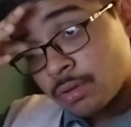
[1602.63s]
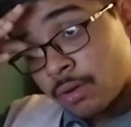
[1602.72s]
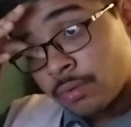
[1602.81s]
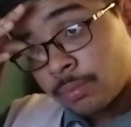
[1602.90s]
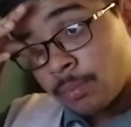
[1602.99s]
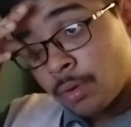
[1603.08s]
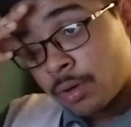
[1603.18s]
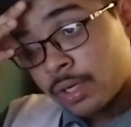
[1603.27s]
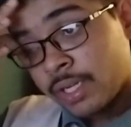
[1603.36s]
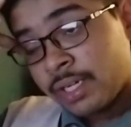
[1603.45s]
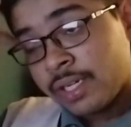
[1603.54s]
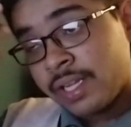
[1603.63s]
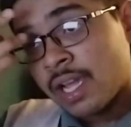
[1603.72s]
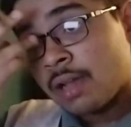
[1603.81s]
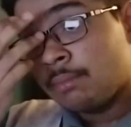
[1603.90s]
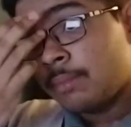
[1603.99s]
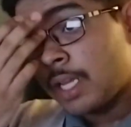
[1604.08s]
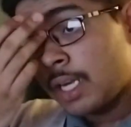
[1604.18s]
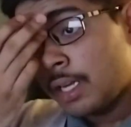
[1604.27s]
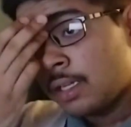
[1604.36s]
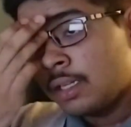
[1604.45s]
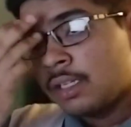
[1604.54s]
of India, made